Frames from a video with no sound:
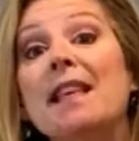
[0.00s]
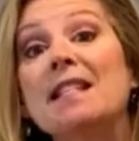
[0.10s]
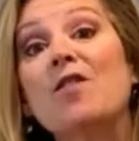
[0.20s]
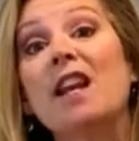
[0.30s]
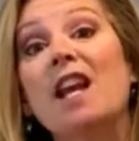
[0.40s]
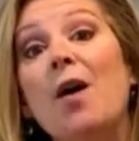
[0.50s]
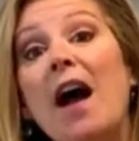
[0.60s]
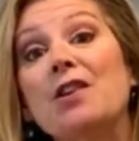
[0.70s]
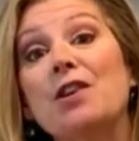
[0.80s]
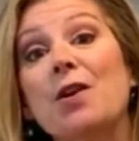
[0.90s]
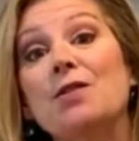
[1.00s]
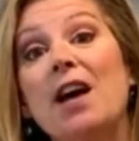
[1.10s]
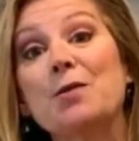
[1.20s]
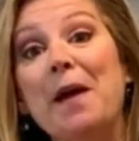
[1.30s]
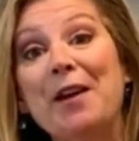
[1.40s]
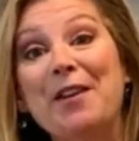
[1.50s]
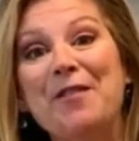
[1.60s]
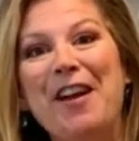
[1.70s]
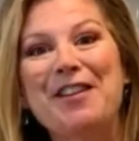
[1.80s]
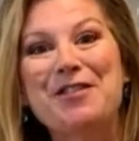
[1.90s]
this video actually goes out to my
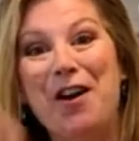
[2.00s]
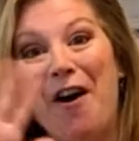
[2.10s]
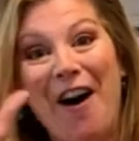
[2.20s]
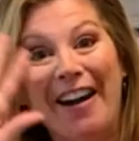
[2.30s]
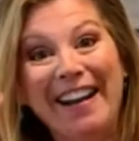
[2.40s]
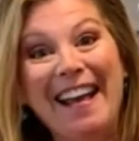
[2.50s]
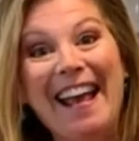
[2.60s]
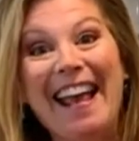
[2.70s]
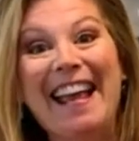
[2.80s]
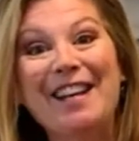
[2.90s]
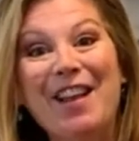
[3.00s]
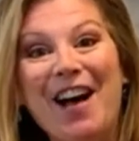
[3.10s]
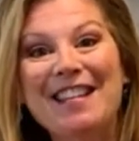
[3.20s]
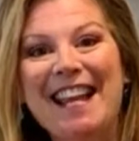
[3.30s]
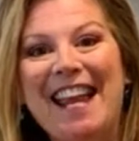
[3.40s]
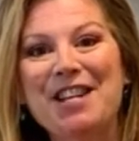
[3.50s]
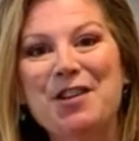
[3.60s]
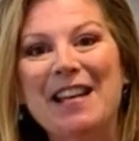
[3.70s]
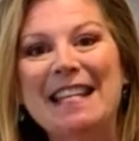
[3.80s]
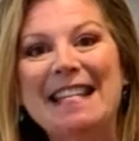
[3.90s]
good friend John in Los
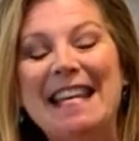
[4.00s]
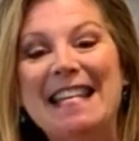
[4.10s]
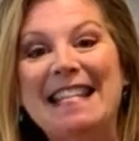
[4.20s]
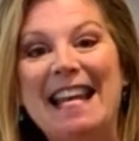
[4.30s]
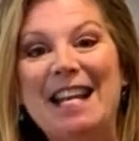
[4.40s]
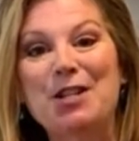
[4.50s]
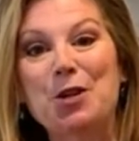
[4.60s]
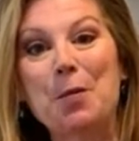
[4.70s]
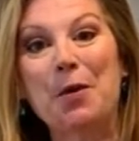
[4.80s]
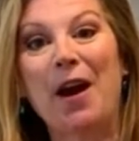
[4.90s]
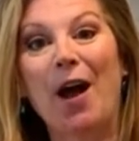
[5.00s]
Angeles. He's getting super